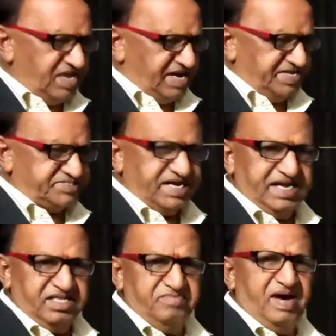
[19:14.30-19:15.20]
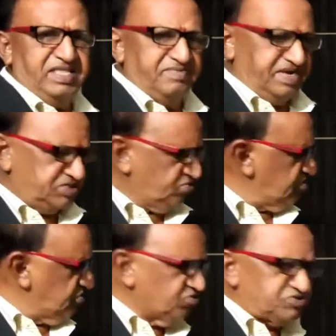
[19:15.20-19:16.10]
understanding mathematics.
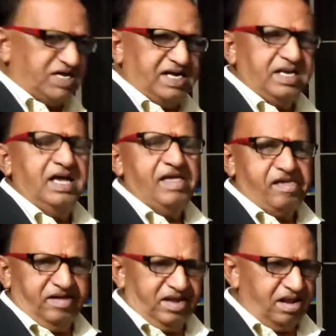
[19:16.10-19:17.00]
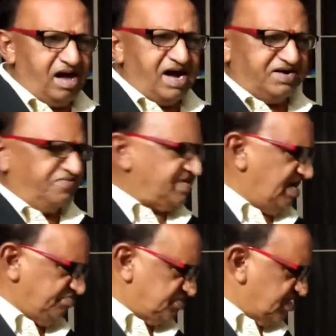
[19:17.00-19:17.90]
We use that a lot of
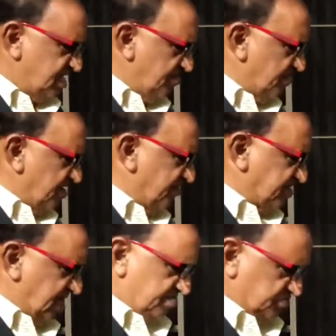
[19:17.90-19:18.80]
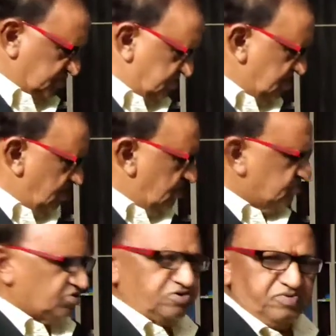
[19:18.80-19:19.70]
times, a number of times.
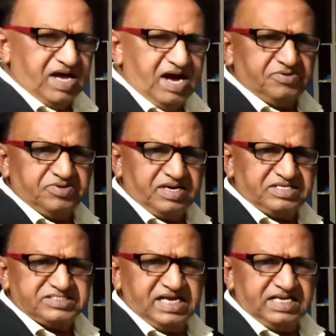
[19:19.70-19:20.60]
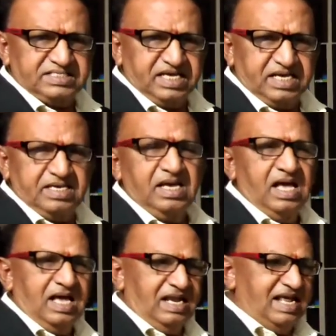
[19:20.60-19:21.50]
So we have to understand the
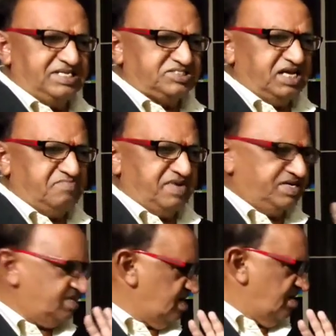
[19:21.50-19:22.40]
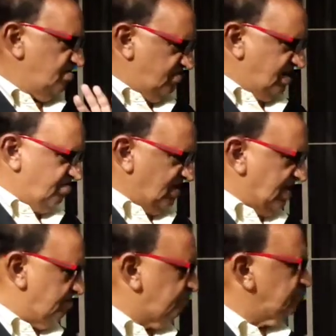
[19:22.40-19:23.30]
line segment very well.